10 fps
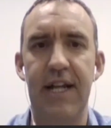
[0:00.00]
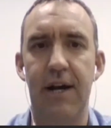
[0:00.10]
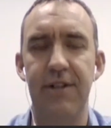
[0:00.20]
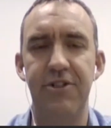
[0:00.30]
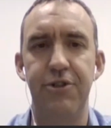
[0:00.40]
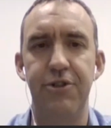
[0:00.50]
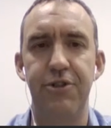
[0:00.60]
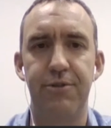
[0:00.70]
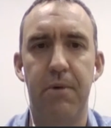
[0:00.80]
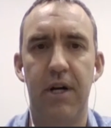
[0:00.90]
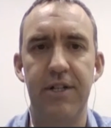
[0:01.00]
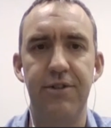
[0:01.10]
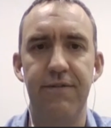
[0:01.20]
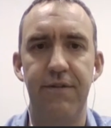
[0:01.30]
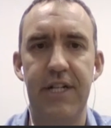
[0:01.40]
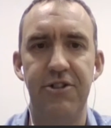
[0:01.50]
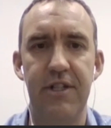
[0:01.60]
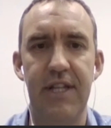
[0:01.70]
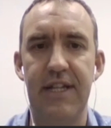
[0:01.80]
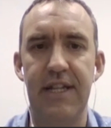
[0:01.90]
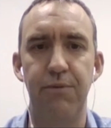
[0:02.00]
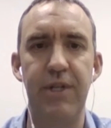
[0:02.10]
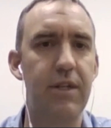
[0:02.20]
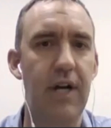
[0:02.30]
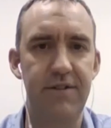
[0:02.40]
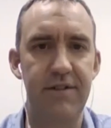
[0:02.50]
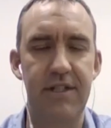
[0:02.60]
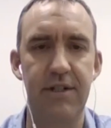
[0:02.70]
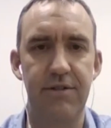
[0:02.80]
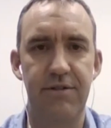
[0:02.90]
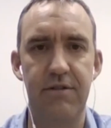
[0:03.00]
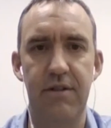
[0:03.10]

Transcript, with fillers: at how they should respond to inflation, they, they realize that there's